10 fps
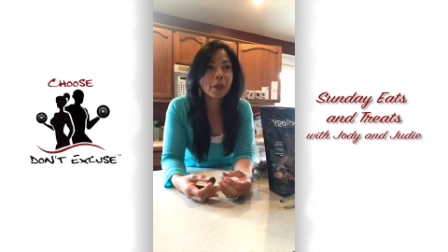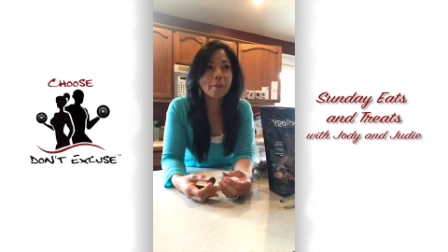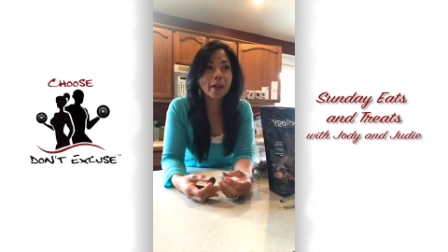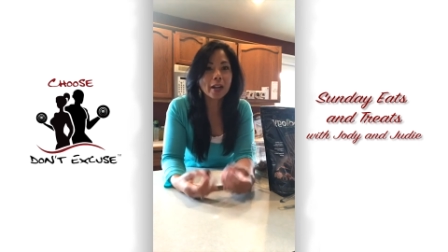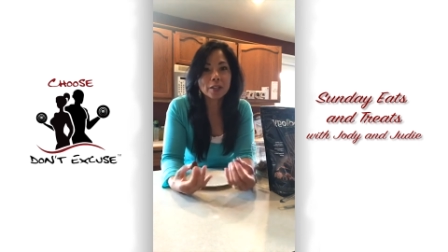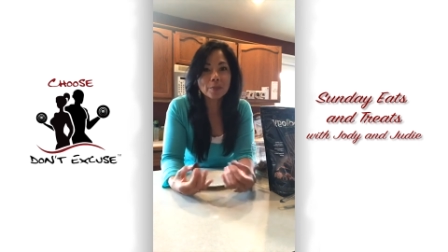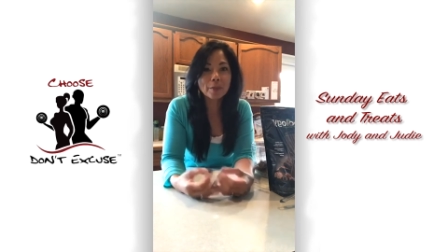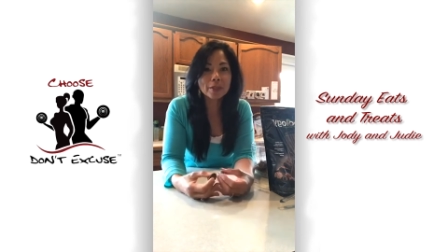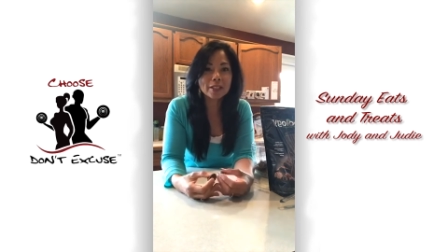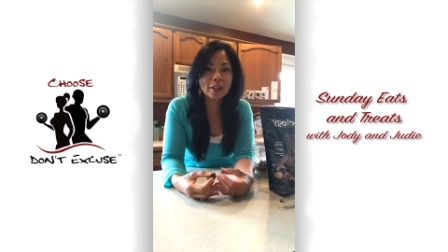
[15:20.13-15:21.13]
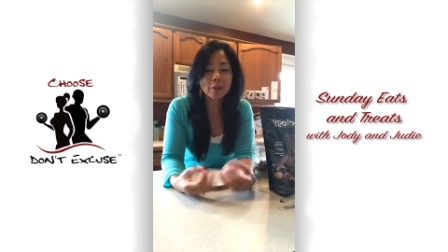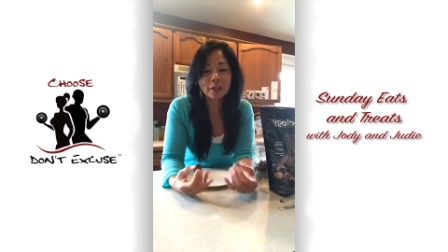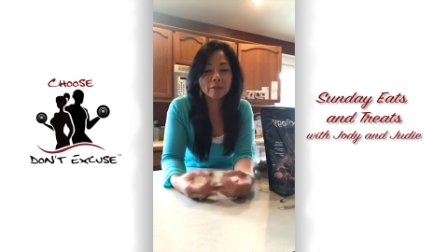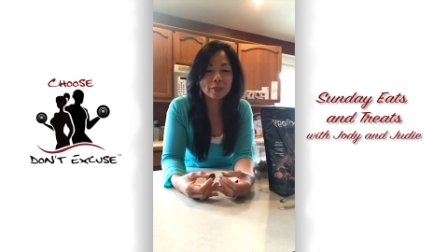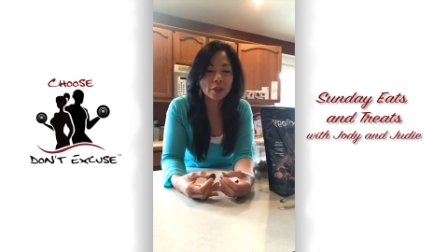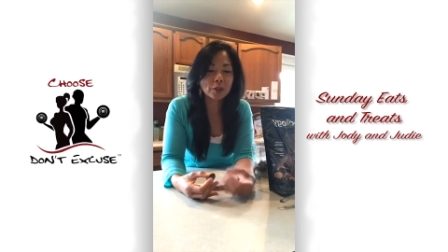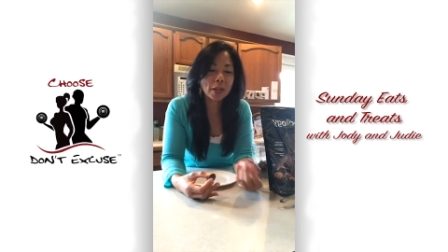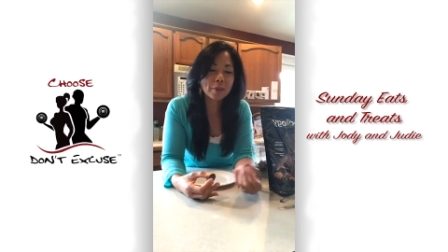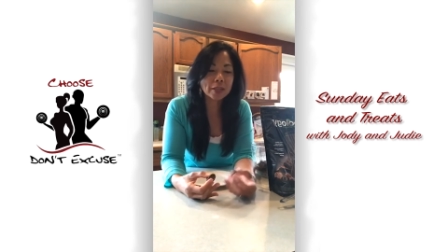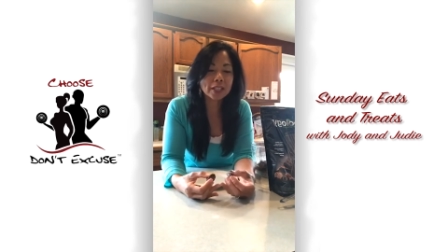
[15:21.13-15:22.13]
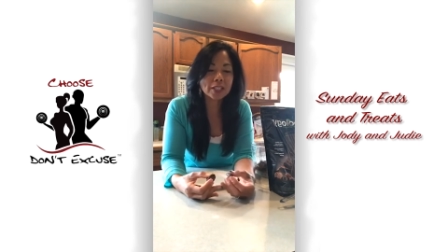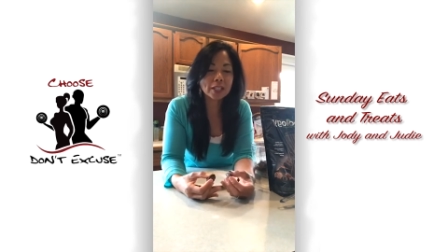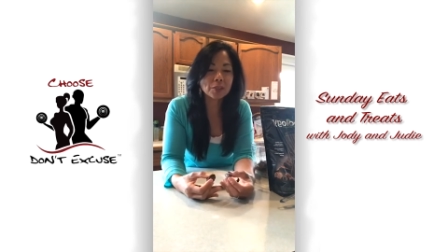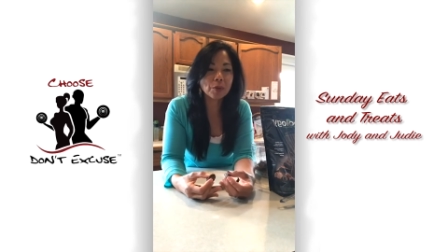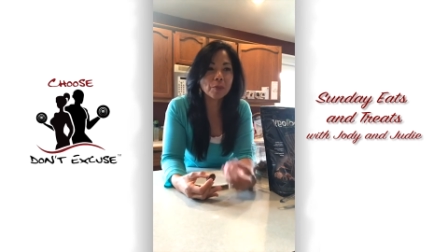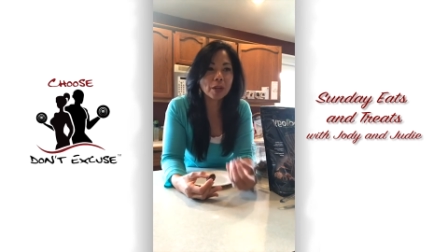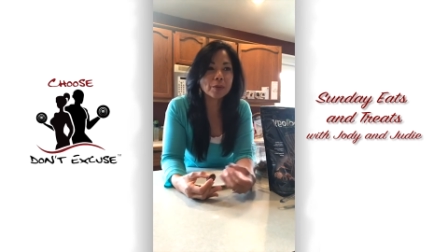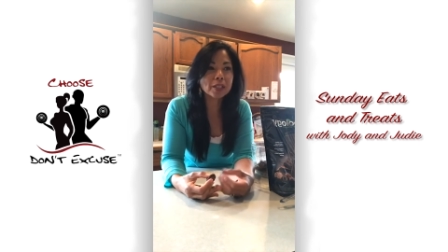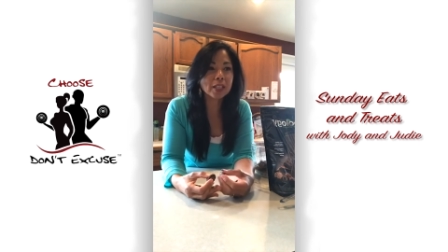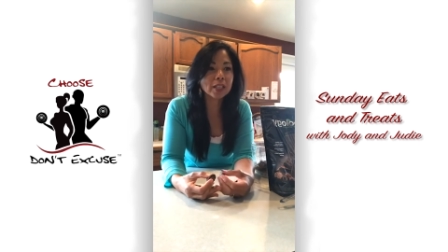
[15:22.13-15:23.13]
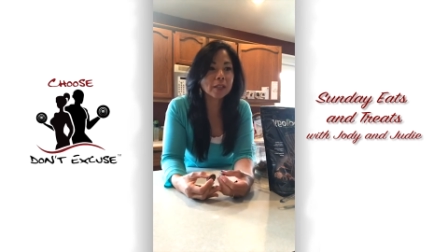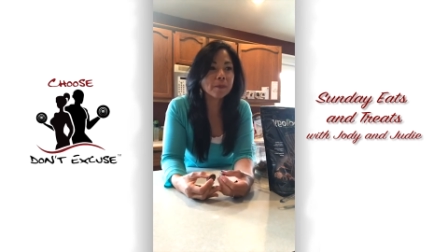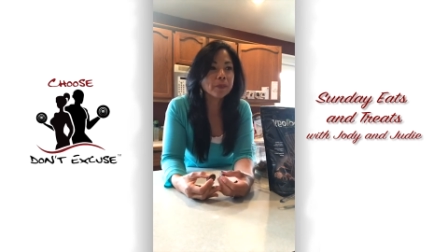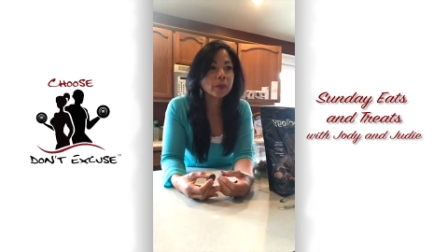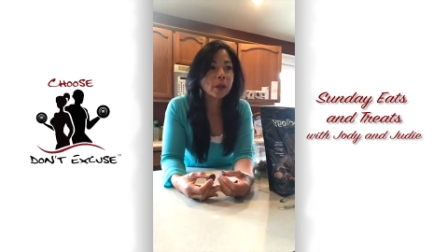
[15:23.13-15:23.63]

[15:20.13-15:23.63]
But I was by myself. Well, I had my kids next to me, but I was thinking.